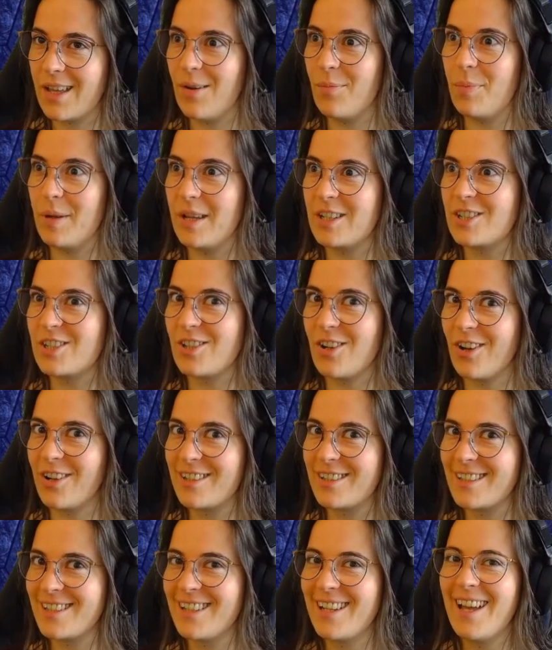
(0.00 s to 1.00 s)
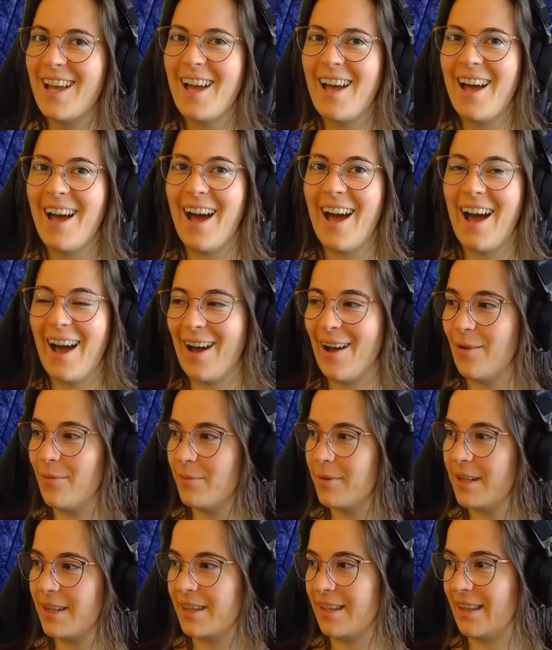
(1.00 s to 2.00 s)
a bit shocked. Um,
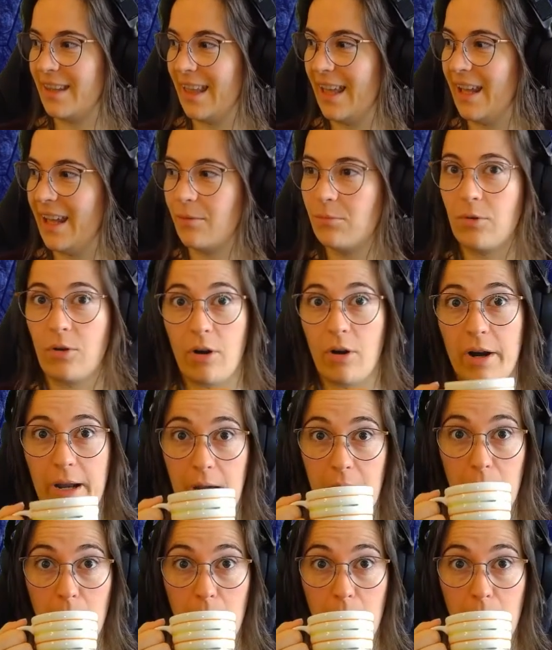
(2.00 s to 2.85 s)
but other than that, I'm great.